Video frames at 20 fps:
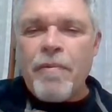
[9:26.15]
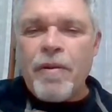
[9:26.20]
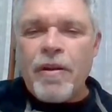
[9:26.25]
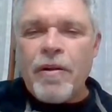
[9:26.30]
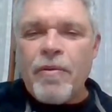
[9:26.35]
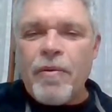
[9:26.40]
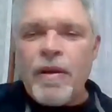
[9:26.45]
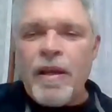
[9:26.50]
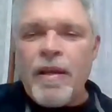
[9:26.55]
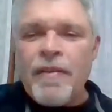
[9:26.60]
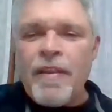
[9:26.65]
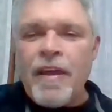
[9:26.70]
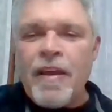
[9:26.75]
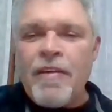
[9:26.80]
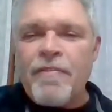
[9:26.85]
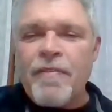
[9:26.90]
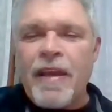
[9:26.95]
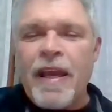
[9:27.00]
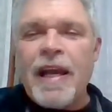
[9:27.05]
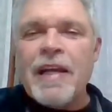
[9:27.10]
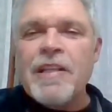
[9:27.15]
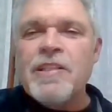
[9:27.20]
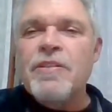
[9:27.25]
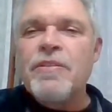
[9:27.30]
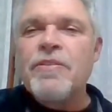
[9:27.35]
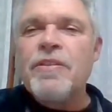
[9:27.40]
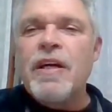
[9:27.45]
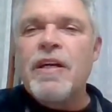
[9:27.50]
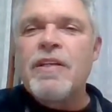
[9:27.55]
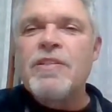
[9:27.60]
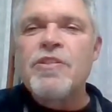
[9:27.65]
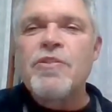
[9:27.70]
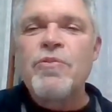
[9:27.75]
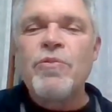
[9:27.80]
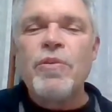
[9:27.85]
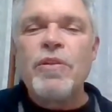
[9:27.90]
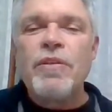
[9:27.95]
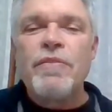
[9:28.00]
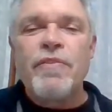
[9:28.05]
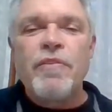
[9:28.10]
and they've canceled
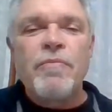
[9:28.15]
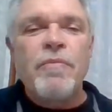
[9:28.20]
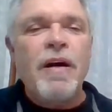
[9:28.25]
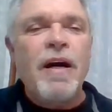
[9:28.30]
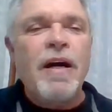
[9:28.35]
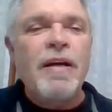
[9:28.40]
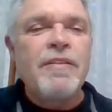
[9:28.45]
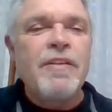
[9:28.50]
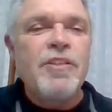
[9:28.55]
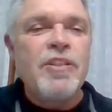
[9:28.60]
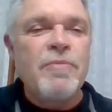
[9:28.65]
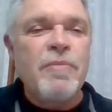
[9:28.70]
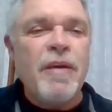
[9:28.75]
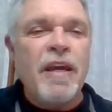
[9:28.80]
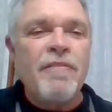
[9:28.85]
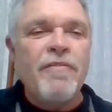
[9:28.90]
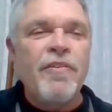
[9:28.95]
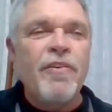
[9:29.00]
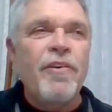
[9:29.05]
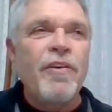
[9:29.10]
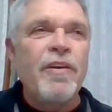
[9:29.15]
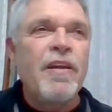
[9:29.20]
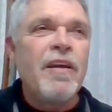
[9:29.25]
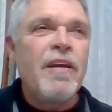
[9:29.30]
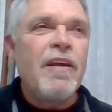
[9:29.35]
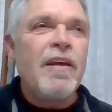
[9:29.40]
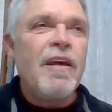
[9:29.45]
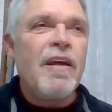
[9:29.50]
school in Vermont, as you may have heard,